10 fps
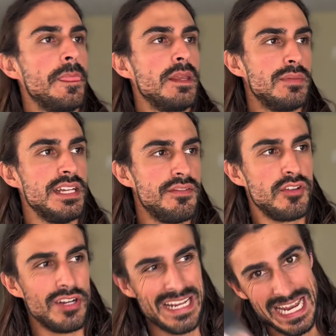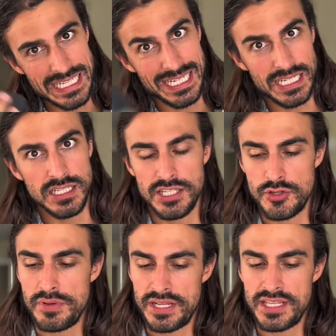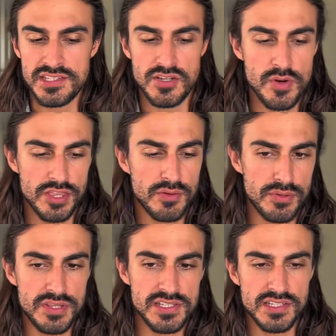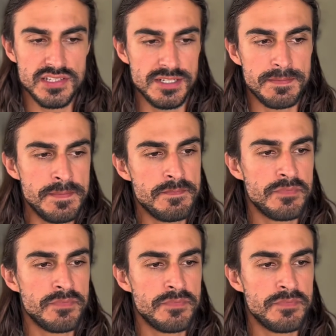I definitely already had like a little bit of this going through the system.